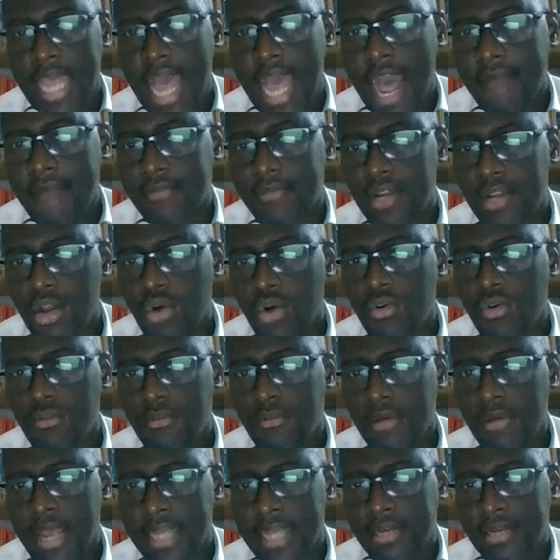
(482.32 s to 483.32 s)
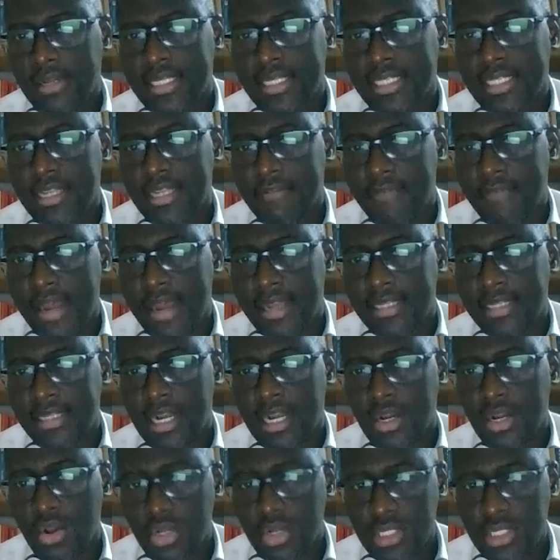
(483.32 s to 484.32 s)
they have no intrinsic
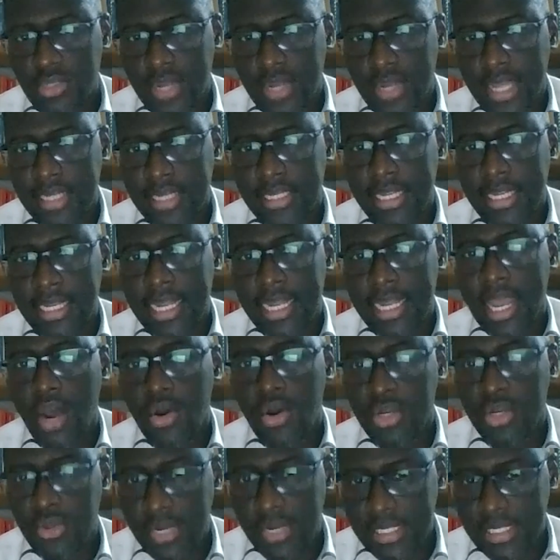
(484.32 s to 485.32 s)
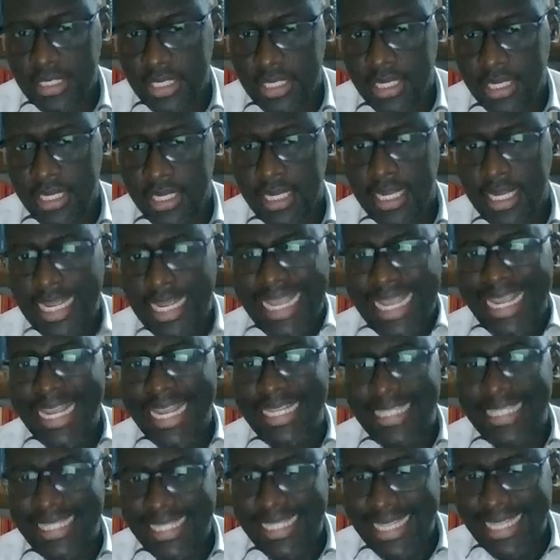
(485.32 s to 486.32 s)
financial constraint in their own currency.
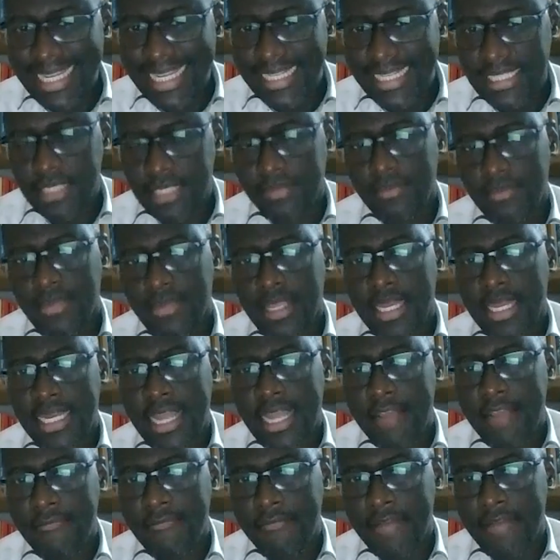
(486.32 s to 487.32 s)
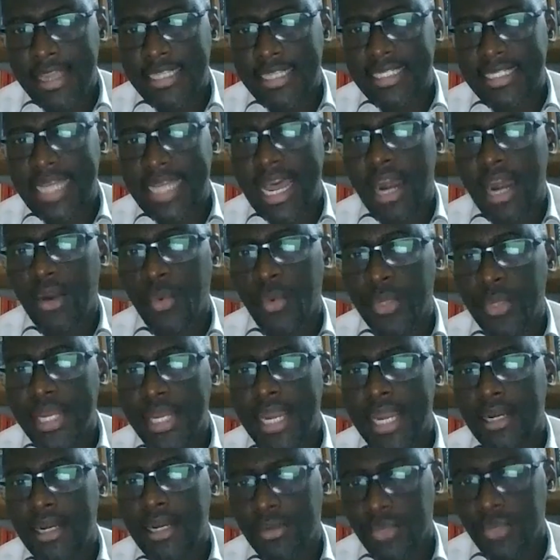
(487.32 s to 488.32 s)
Instead, they face a
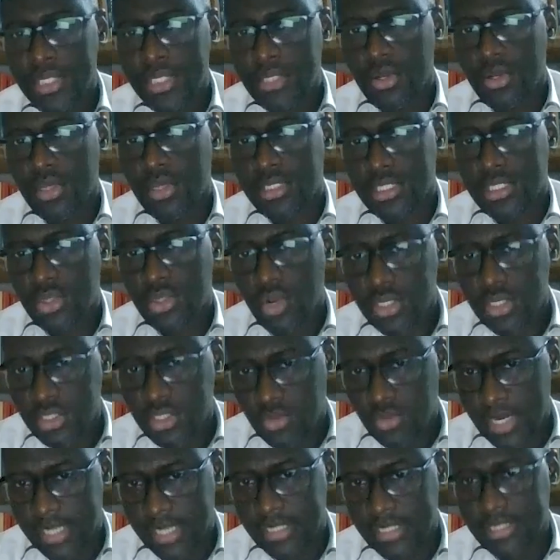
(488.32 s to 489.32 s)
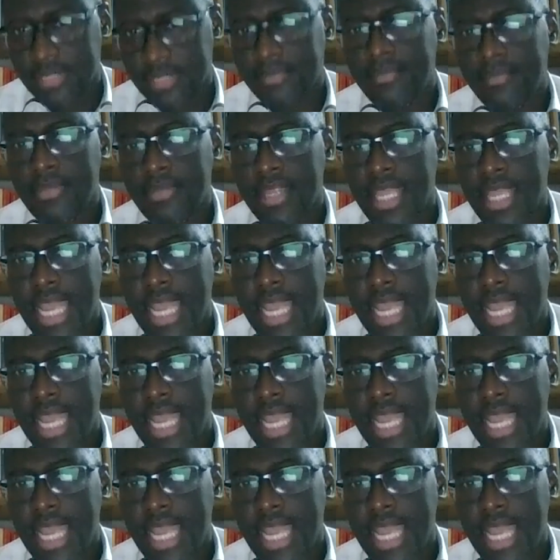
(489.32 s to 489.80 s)
real resource constraint.